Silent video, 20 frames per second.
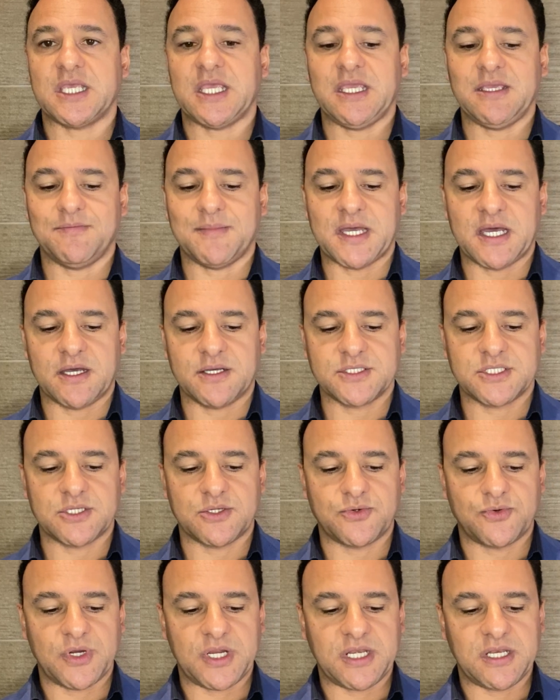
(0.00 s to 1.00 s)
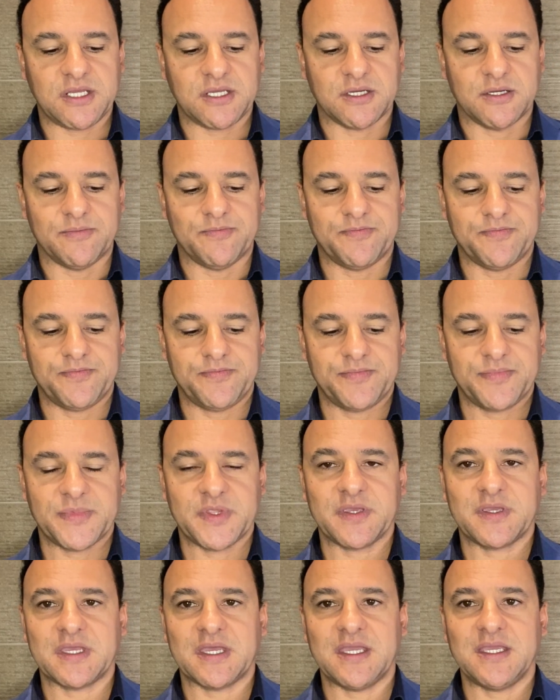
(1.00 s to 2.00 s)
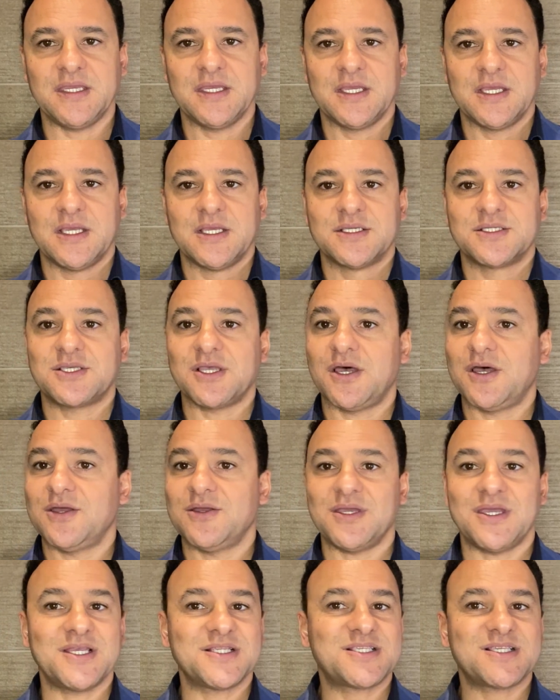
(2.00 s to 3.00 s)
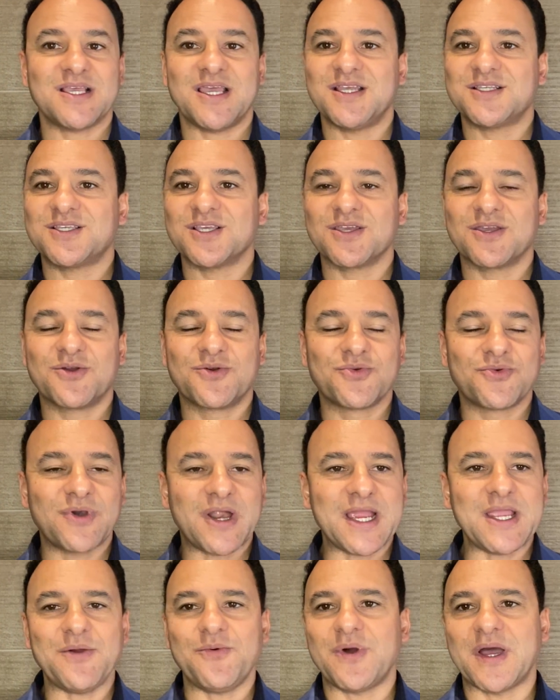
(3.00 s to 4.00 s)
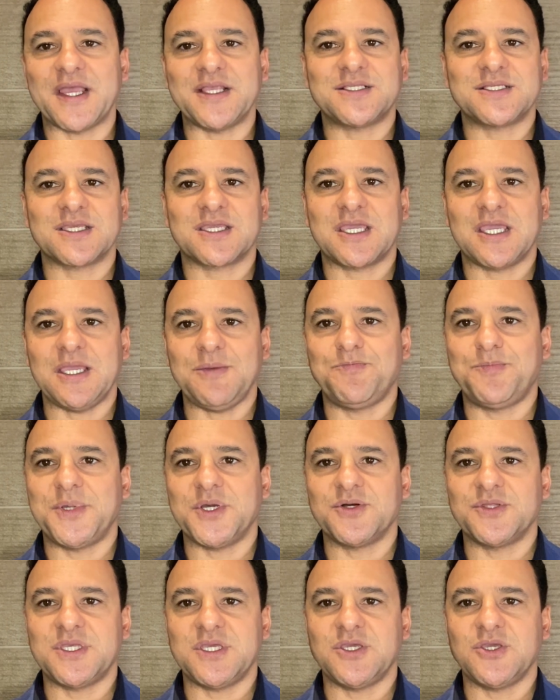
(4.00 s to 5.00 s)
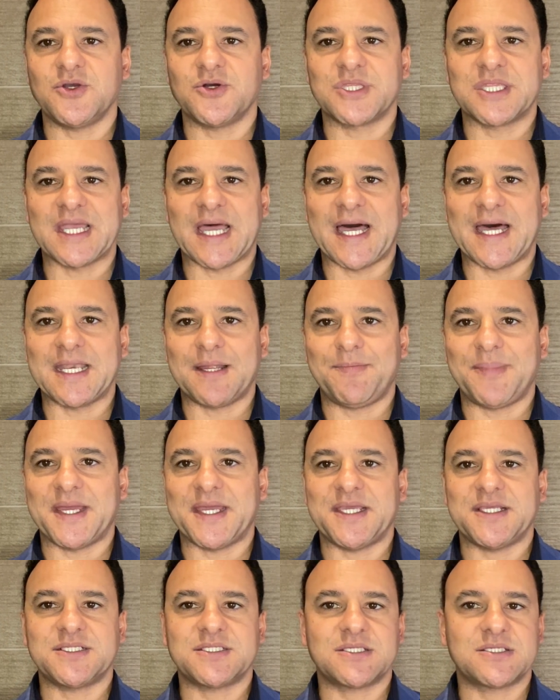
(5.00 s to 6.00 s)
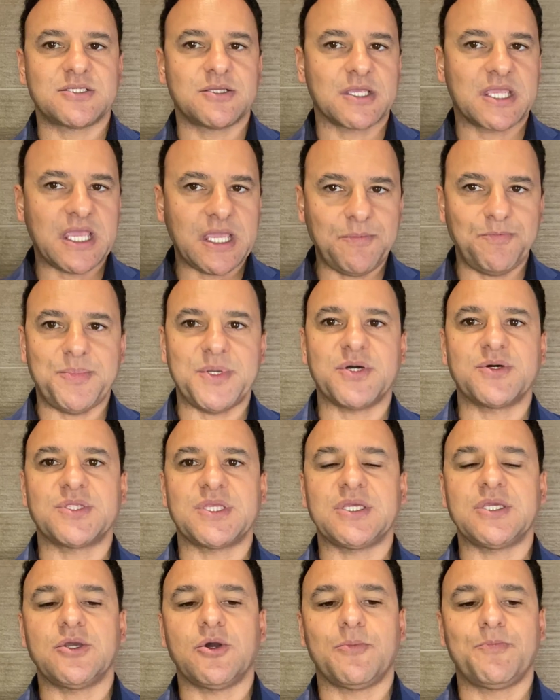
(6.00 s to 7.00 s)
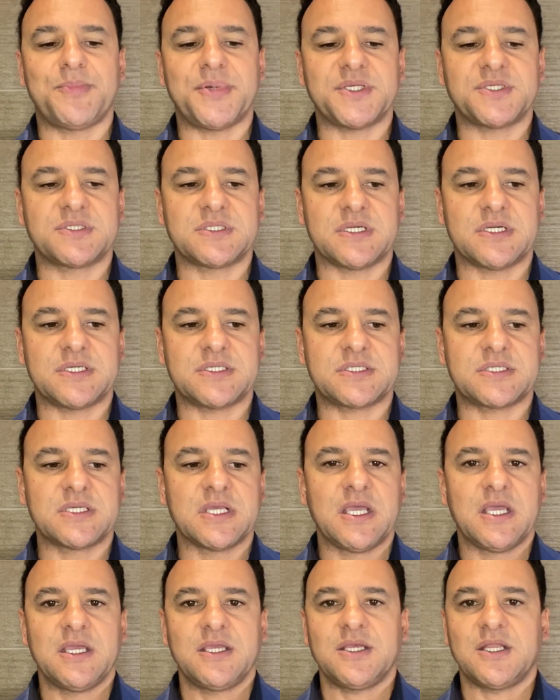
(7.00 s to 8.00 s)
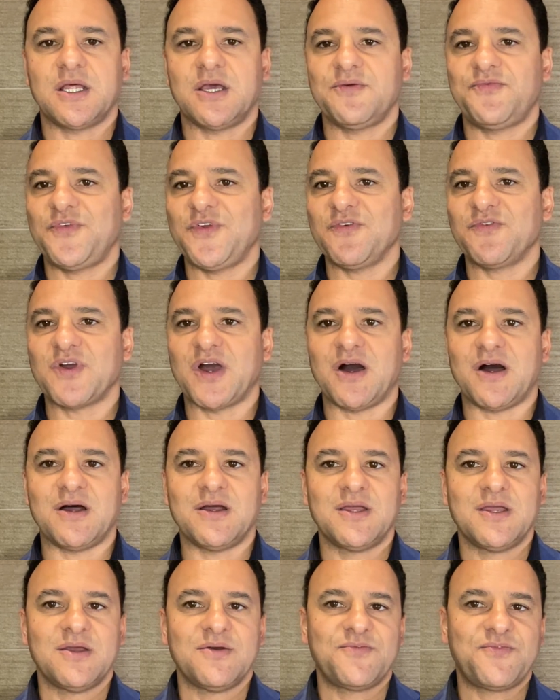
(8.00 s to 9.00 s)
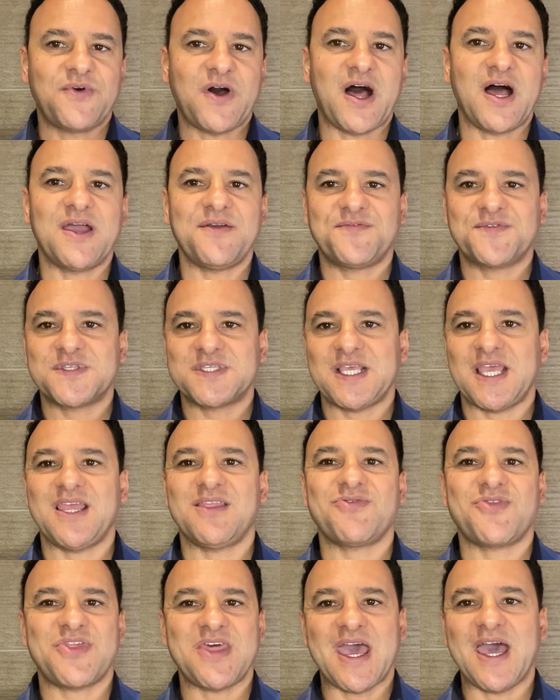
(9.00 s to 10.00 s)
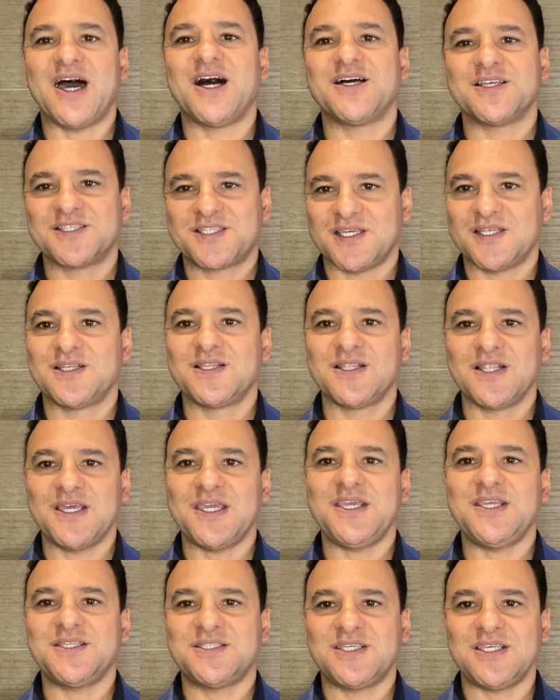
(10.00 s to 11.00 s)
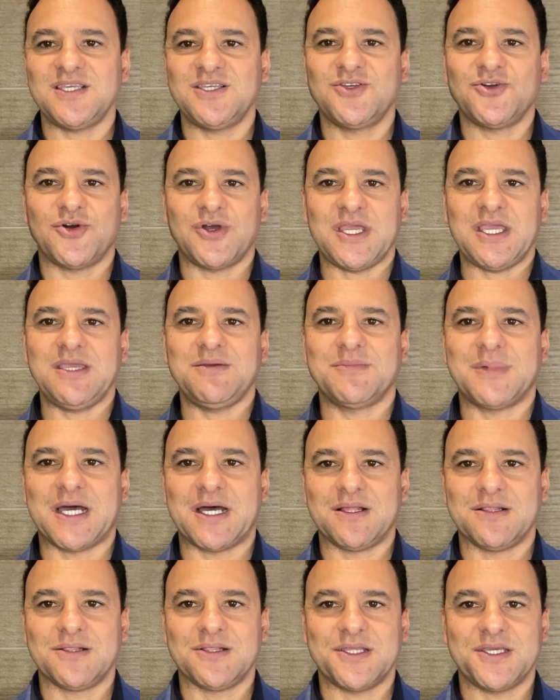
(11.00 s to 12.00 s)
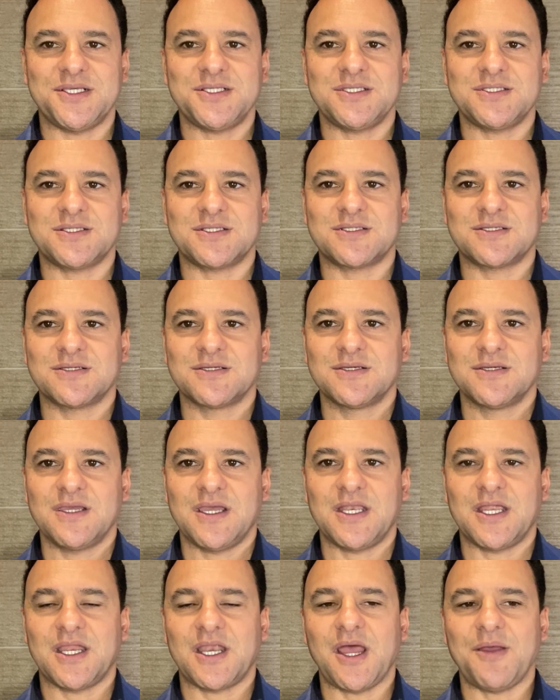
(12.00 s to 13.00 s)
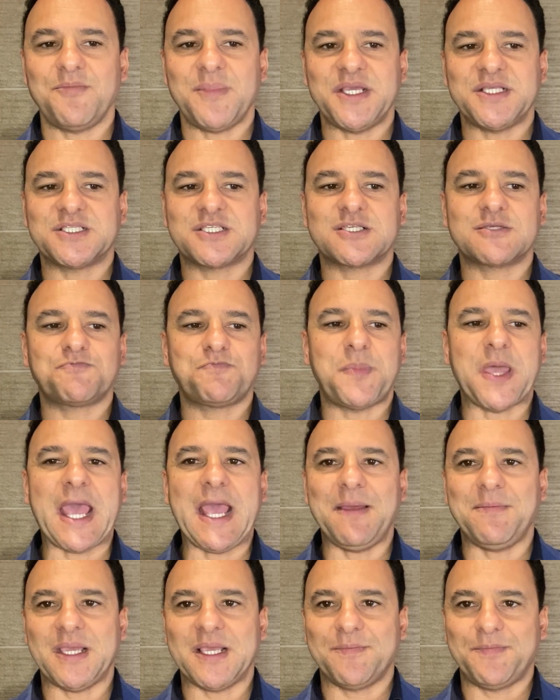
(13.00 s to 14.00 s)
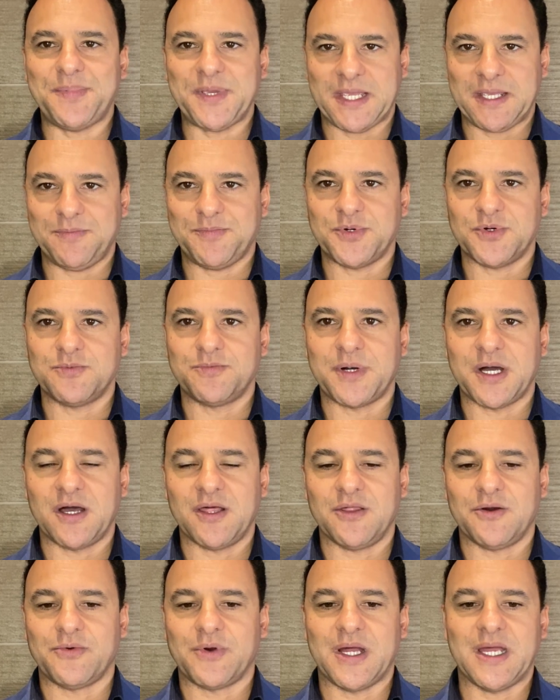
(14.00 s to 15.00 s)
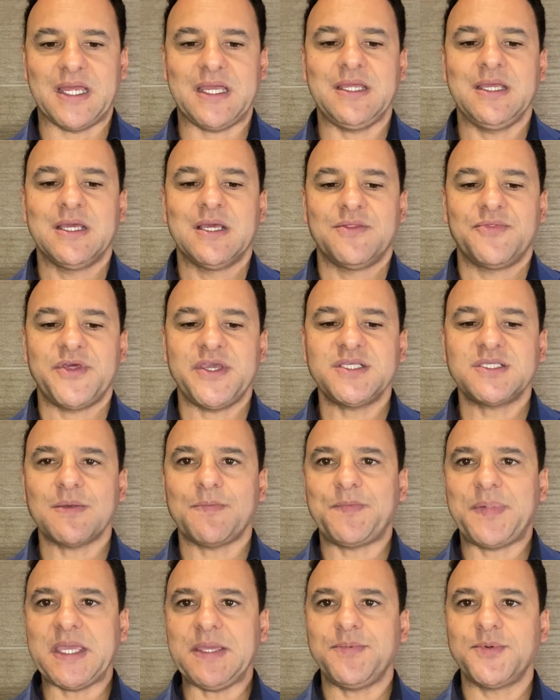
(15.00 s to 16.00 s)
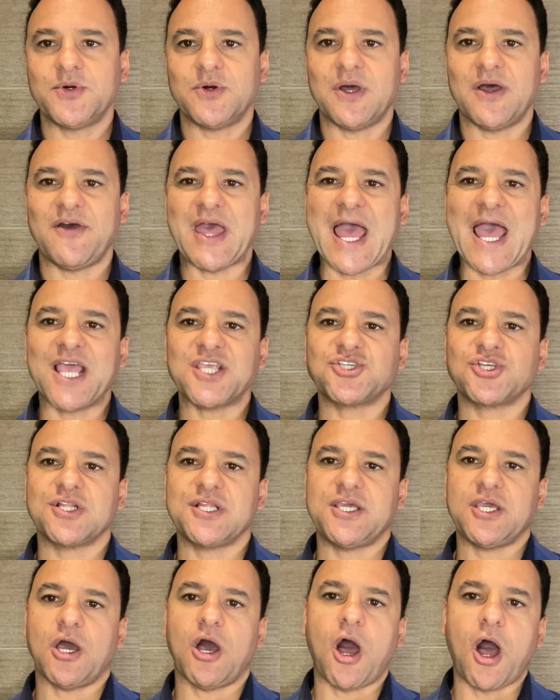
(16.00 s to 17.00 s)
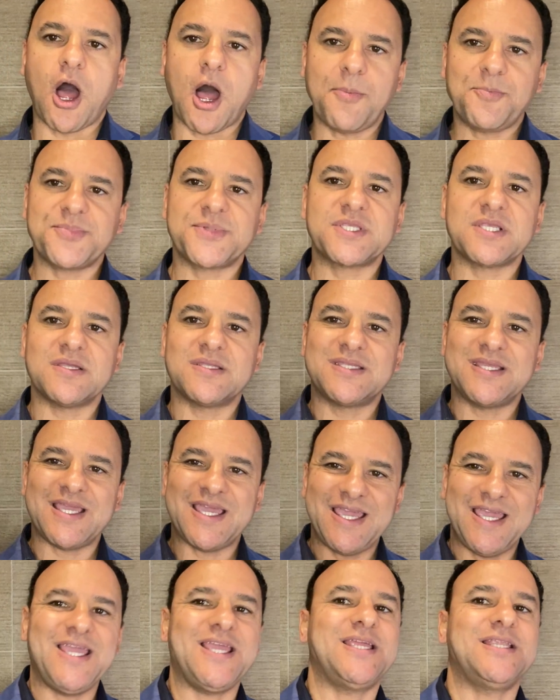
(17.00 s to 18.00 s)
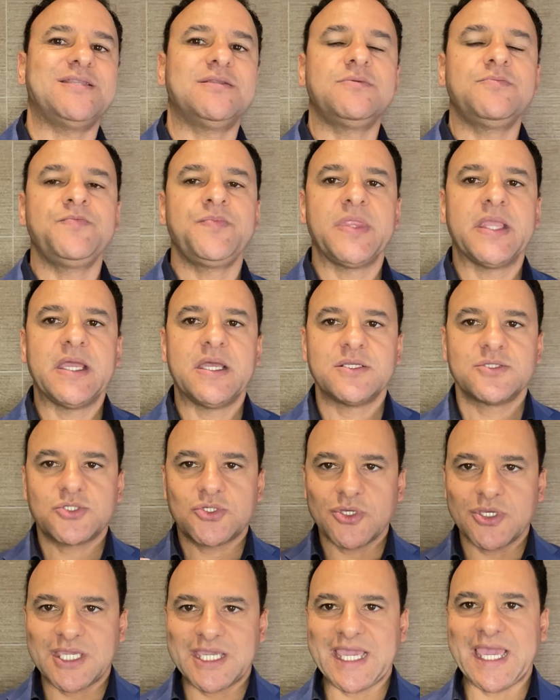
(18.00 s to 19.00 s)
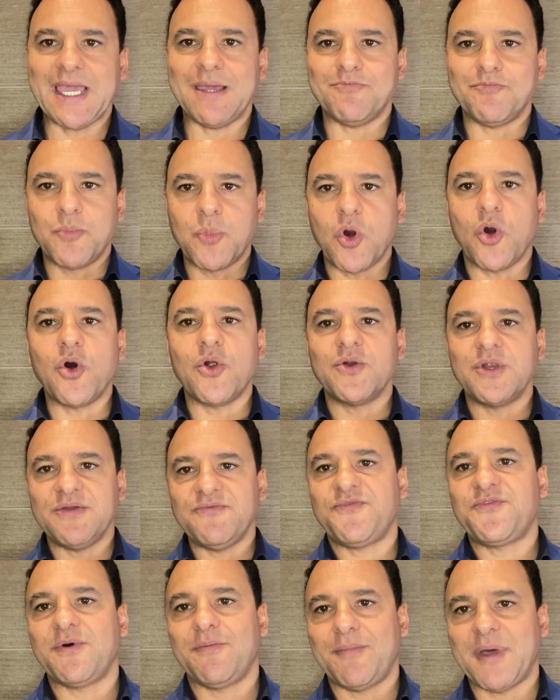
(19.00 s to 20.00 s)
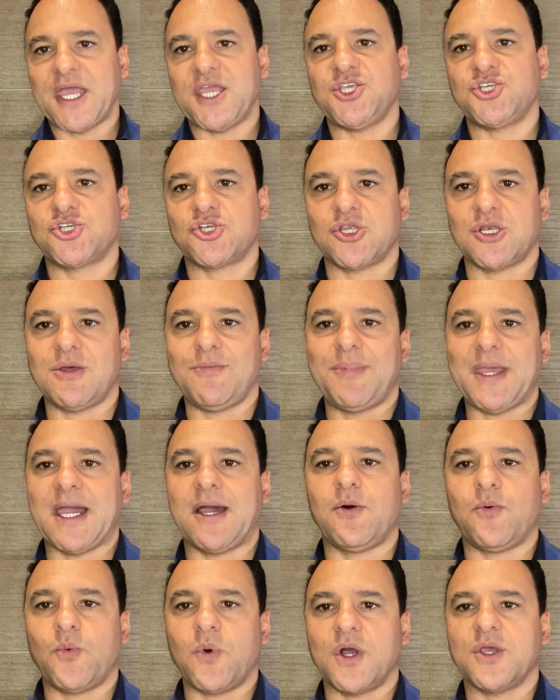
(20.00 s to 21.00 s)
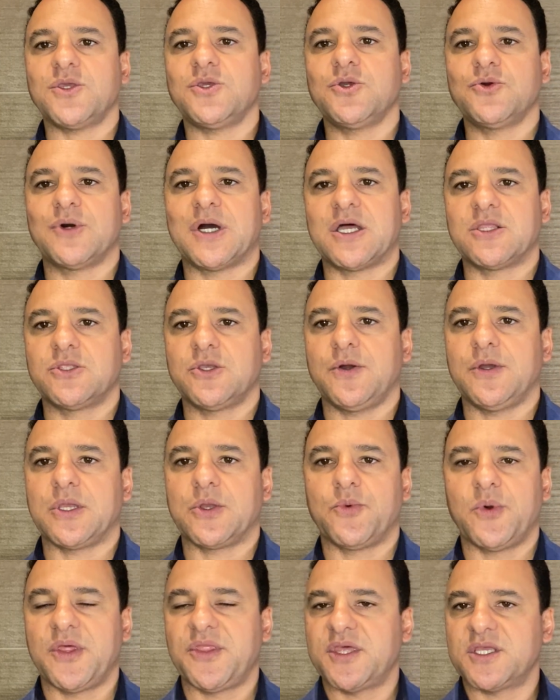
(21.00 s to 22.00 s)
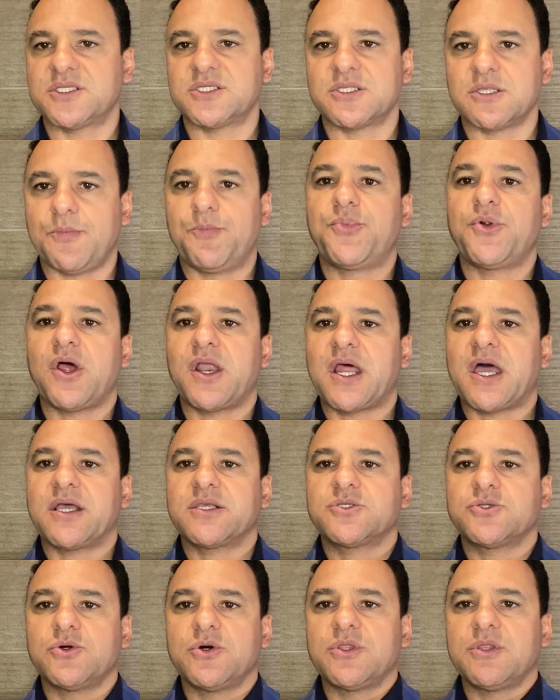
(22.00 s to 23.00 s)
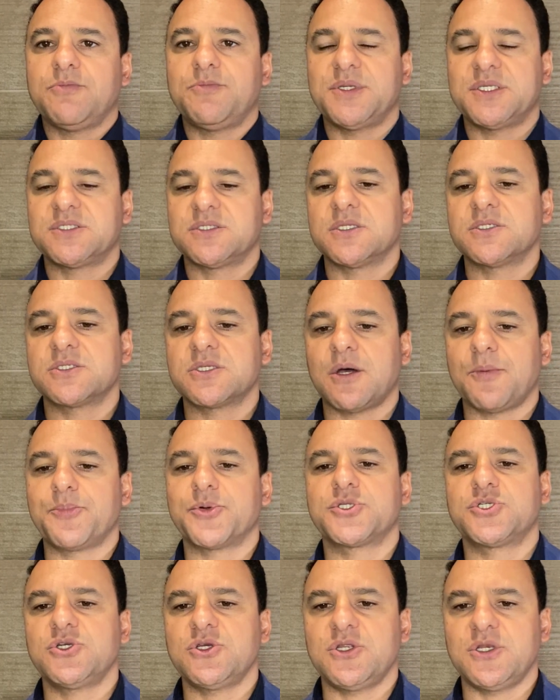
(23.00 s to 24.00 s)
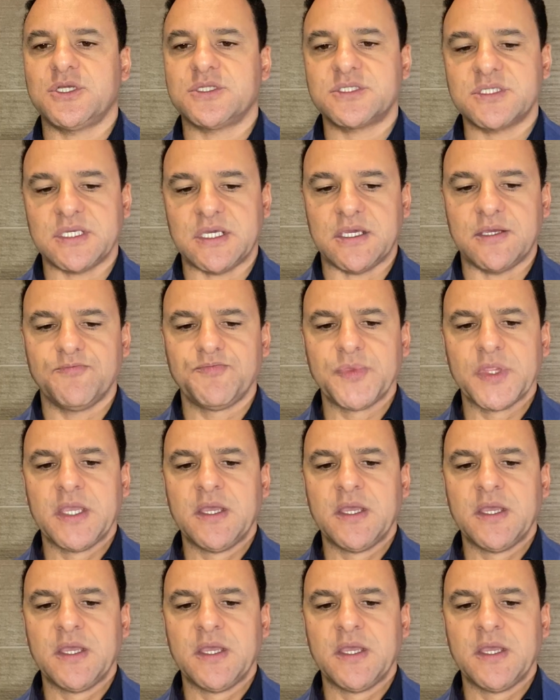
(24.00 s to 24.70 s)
emails and reading them. Okay, so it's a great way to keep building your database, to keep building your business. You know, if you've got 5,000-10,000 leads in your email list, and I don't mean spamming people, by the way. These are people who are actually opted in to get more information about what you are doing, whether it's the products or the business opportunity.